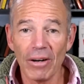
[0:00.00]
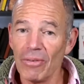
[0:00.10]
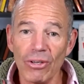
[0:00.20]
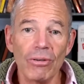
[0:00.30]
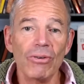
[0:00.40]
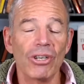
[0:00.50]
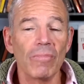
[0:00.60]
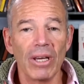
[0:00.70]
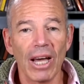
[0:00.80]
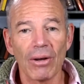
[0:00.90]
you should
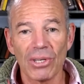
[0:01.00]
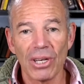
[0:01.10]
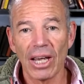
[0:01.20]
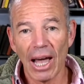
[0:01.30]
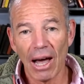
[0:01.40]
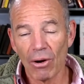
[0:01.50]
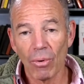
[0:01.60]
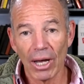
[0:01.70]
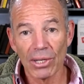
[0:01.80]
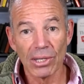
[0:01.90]
be out saying, how do
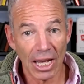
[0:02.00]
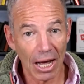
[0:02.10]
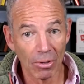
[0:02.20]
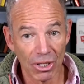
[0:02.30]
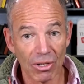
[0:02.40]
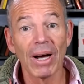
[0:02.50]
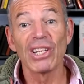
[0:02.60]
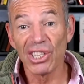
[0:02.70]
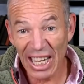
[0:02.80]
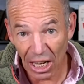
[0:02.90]
I establish
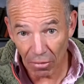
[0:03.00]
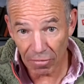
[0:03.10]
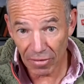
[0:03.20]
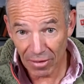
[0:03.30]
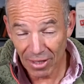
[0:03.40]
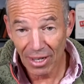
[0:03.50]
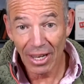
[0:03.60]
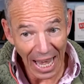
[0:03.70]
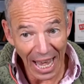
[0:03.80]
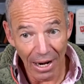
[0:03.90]
myself
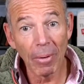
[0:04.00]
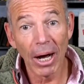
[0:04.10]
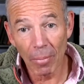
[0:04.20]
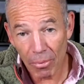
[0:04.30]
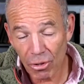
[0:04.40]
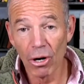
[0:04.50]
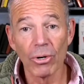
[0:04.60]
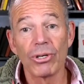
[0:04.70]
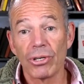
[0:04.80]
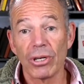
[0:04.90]
and my
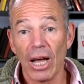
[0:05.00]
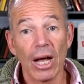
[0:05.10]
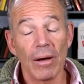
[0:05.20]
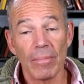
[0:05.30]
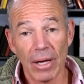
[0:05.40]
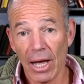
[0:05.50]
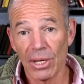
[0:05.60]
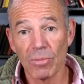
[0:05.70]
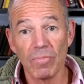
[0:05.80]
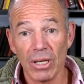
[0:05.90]
approach
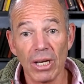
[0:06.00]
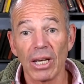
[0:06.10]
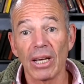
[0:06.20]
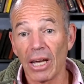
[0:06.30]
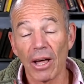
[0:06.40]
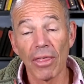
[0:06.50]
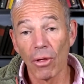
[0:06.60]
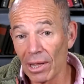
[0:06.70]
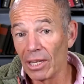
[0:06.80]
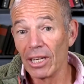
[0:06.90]
as being a
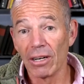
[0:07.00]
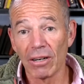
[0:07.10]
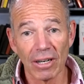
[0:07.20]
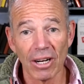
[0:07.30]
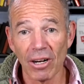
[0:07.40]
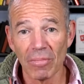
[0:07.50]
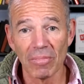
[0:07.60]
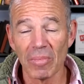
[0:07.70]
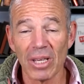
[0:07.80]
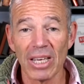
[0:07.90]
thought leader
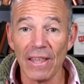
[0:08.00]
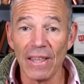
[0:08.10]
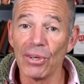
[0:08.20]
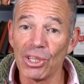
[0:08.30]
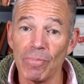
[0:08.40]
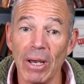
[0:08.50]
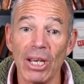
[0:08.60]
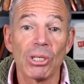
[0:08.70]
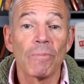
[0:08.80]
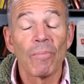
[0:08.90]
in this
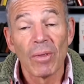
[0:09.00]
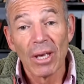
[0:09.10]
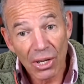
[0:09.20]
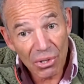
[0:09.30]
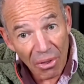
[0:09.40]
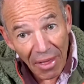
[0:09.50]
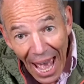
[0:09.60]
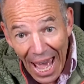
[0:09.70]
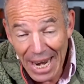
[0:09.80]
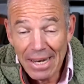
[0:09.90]
space? Because
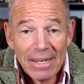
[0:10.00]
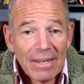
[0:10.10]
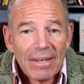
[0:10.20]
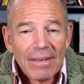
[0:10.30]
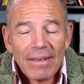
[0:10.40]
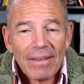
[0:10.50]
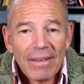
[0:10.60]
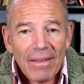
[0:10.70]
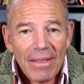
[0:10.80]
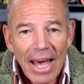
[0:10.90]

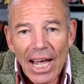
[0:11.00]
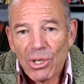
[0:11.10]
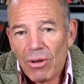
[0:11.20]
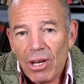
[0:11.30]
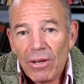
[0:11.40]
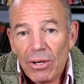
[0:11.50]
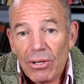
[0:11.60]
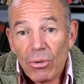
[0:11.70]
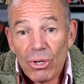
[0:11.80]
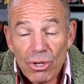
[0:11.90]
that's what you need to
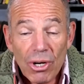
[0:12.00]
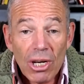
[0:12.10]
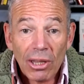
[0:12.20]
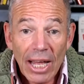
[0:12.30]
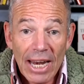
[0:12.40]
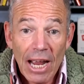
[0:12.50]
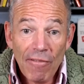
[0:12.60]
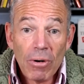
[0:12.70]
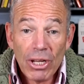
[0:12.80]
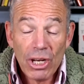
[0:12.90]
do, is you need to let
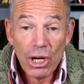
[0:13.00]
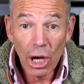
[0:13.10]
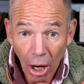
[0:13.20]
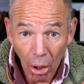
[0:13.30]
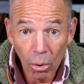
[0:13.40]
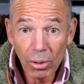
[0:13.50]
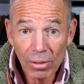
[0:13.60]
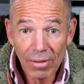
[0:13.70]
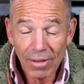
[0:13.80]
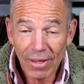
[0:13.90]
everybody know
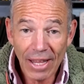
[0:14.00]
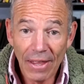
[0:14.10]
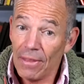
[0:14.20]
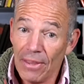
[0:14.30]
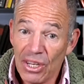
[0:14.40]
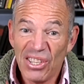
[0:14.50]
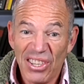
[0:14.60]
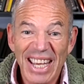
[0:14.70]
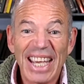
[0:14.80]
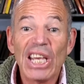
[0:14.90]
that this
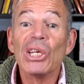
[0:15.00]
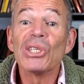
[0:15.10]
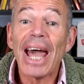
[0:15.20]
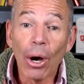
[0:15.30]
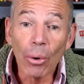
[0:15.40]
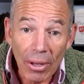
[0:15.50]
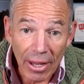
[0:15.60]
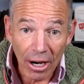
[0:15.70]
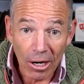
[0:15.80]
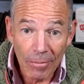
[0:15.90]
thing is out
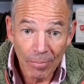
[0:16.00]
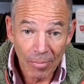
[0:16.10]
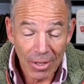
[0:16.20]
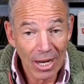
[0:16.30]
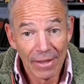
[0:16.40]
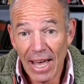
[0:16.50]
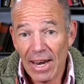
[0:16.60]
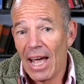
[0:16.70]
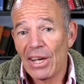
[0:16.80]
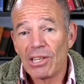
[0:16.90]
there. And that
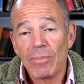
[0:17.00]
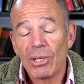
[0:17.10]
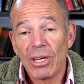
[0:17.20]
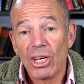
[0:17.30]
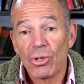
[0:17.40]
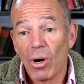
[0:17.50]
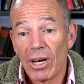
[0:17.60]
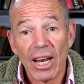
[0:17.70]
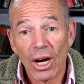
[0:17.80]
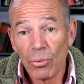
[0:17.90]
has to be stage one.
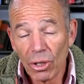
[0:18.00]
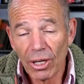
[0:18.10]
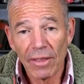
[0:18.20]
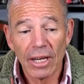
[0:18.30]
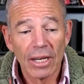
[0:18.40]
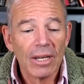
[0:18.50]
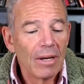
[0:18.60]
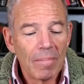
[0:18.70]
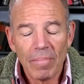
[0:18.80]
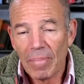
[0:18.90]
And I really think
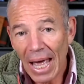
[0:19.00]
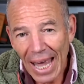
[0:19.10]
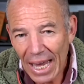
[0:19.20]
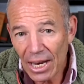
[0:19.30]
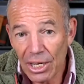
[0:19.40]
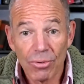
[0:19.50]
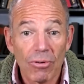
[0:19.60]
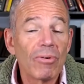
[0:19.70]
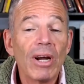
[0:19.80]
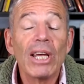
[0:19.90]
paid is
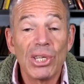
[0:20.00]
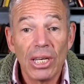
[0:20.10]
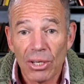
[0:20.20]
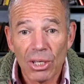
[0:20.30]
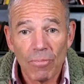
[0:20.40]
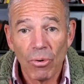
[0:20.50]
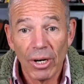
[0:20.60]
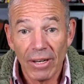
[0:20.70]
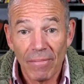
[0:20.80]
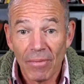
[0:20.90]
crazy at this
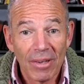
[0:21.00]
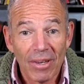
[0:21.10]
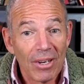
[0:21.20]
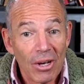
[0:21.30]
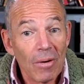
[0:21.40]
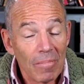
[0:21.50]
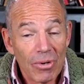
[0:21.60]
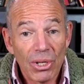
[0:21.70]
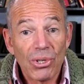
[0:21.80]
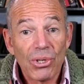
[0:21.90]
point,
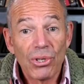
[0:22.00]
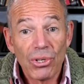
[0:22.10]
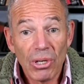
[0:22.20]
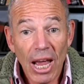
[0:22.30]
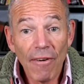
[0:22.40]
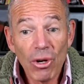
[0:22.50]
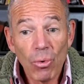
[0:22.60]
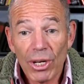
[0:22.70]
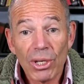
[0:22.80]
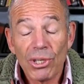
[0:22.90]
but
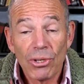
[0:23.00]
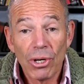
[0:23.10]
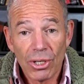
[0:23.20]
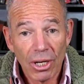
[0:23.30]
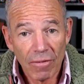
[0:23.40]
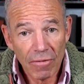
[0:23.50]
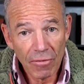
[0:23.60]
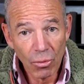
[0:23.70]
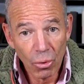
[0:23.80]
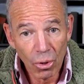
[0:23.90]
everyone is searching
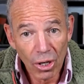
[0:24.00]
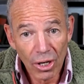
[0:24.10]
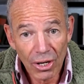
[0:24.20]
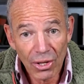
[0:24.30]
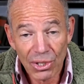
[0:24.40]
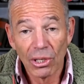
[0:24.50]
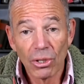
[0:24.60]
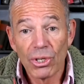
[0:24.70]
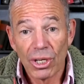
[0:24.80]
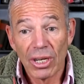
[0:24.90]
for the
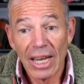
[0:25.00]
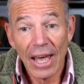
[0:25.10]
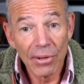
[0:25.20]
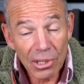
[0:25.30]
solution. And the